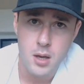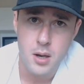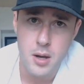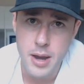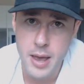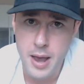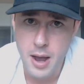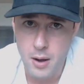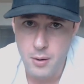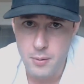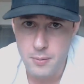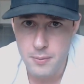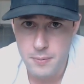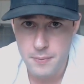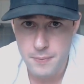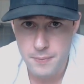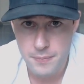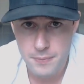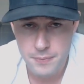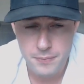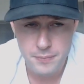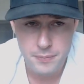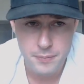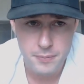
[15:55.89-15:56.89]
Now,
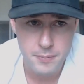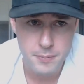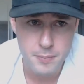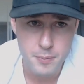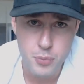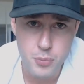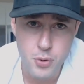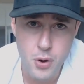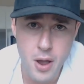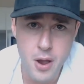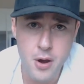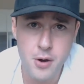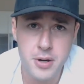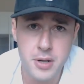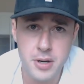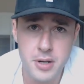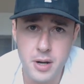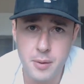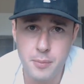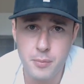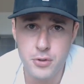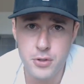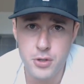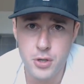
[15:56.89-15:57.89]
priority
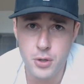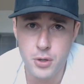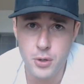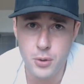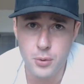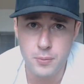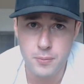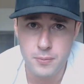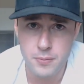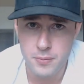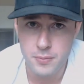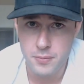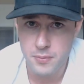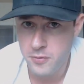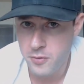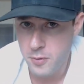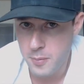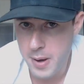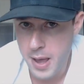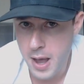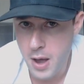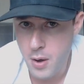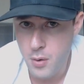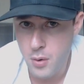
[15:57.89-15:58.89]
number 2
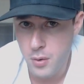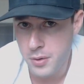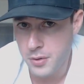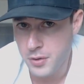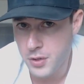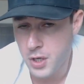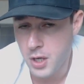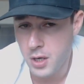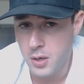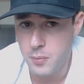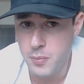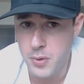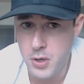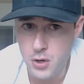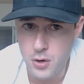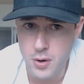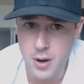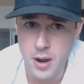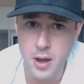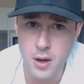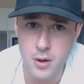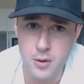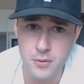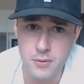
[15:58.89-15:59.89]
from now on is going to be
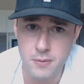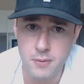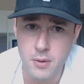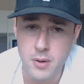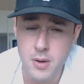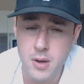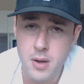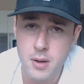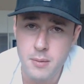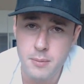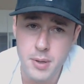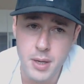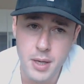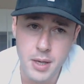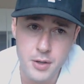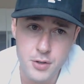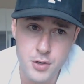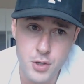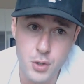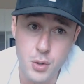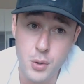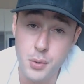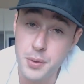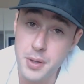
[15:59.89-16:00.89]
your health,
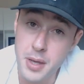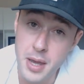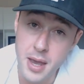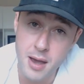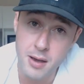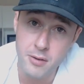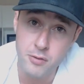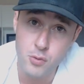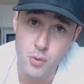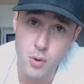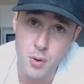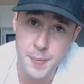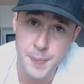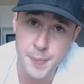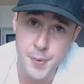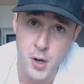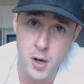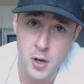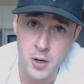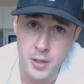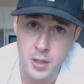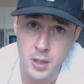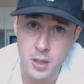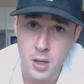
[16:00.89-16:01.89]
because you only have one
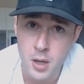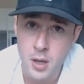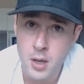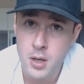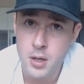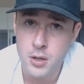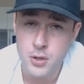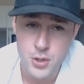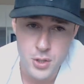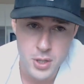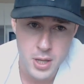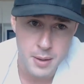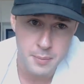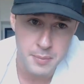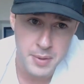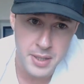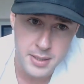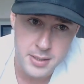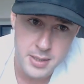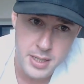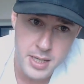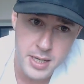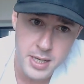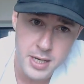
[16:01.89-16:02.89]
body. So that
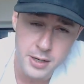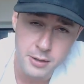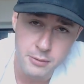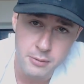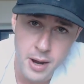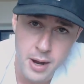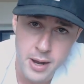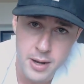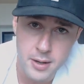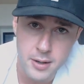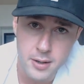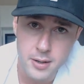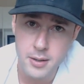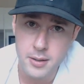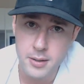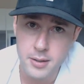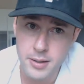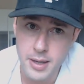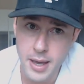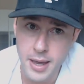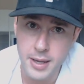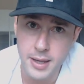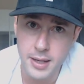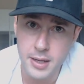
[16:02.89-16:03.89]
means eating right,
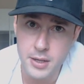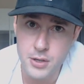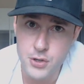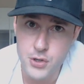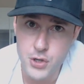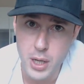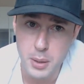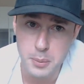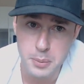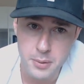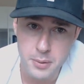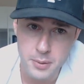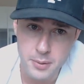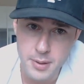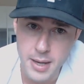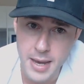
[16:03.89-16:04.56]
getting in shape,